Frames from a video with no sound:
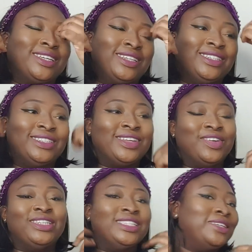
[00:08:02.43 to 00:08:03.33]
it's just
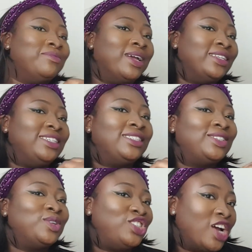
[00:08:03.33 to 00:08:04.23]
irritating my it's just
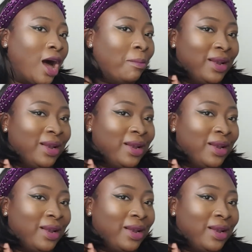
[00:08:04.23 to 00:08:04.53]
so sharp